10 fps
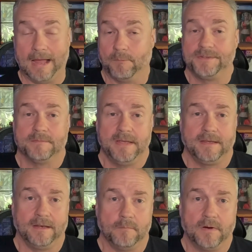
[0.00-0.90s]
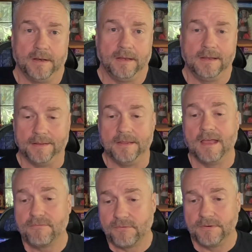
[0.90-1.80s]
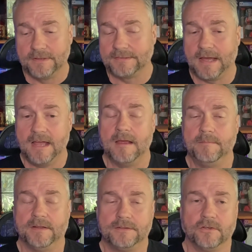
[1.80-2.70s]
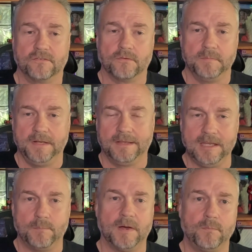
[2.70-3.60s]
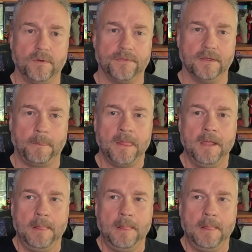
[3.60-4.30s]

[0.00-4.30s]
I wasn't making any money, and the effort and the time that it took for me to keep up with it,